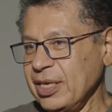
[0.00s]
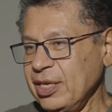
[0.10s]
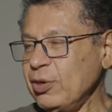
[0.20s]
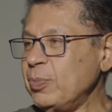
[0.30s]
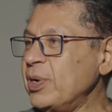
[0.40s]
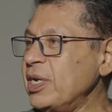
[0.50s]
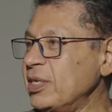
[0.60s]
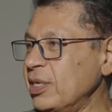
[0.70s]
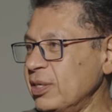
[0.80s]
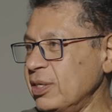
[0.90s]
Your
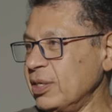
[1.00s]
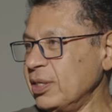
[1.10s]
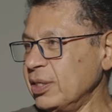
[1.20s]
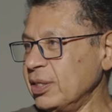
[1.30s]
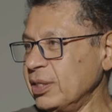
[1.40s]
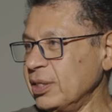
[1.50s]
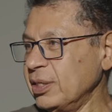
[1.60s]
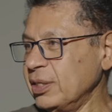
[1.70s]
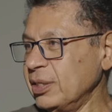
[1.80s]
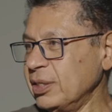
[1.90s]
presence
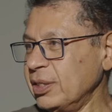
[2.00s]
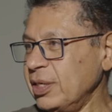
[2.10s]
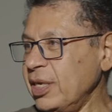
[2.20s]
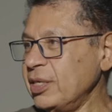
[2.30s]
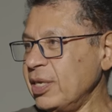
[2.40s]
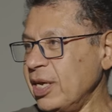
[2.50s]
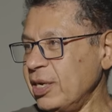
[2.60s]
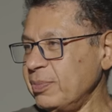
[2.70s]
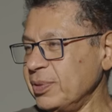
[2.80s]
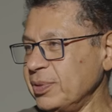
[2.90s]
is the help.